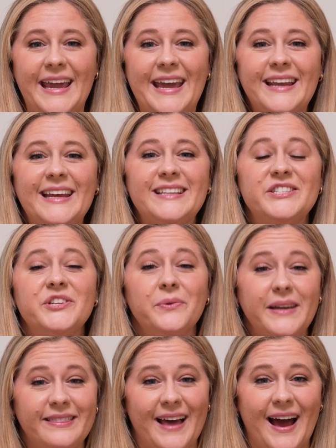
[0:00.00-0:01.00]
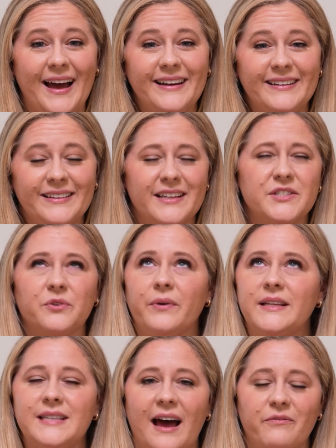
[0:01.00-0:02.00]
And in doing that, it's
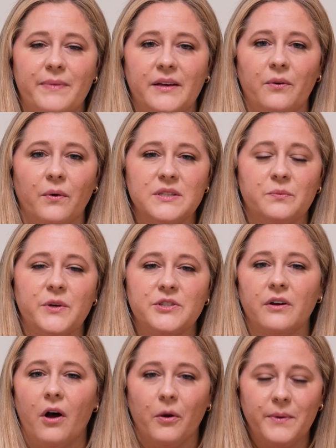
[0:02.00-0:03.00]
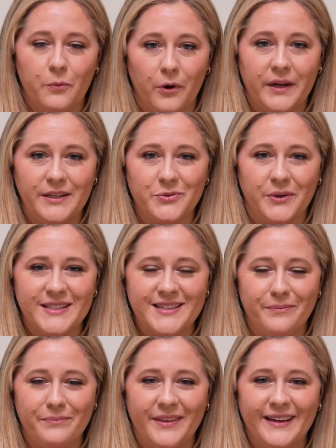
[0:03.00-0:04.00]
great to have big goals, and we should all be working towards
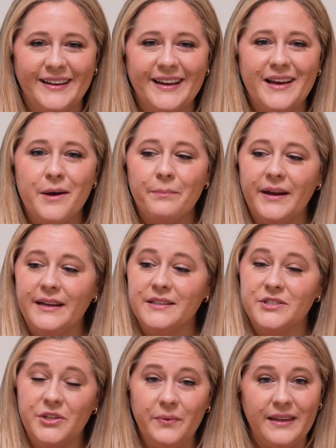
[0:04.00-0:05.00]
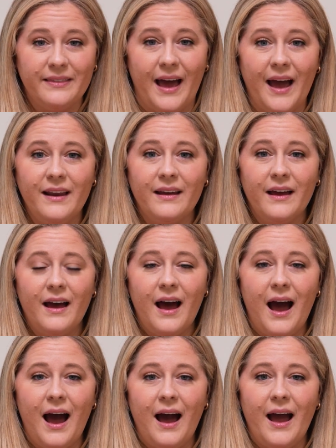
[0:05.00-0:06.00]
something. But in doing that,
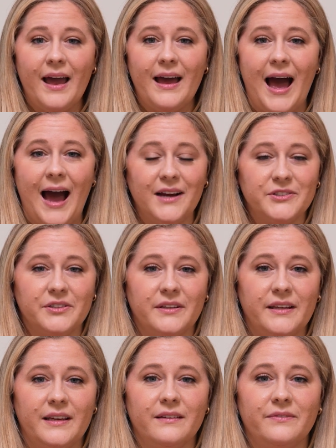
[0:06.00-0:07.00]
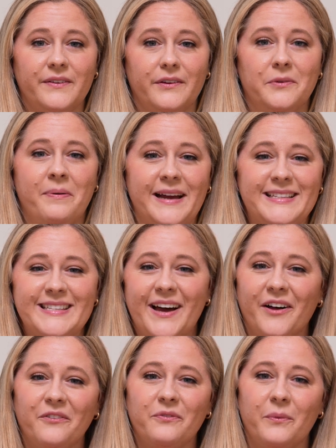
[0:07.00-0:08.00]
I actually filled
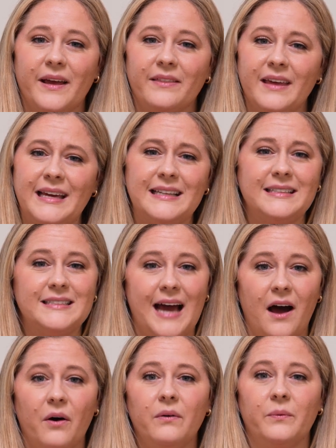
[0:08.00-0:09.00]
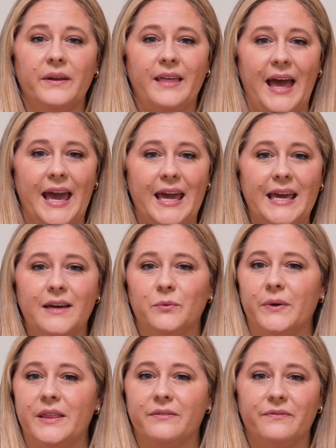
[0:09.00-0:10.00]
myself with doubt, with hate,
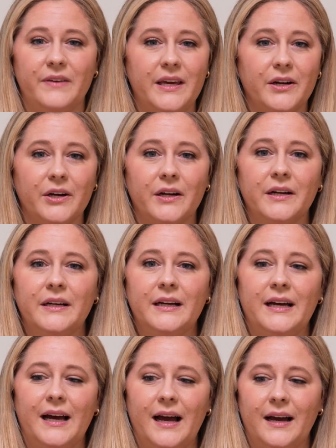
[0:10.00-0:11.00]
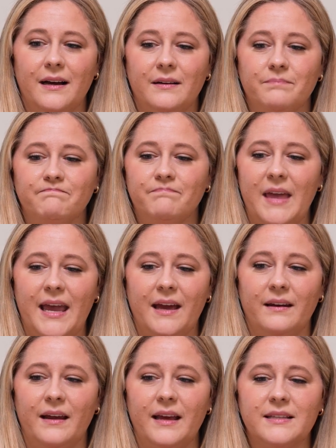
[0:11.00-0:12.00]
with fear, and
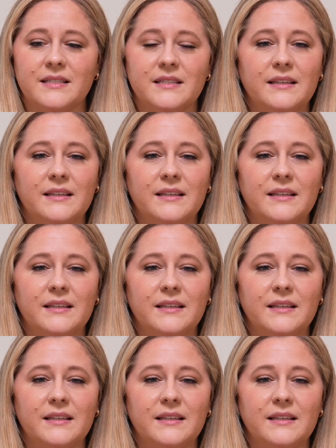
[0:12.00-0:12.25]
it's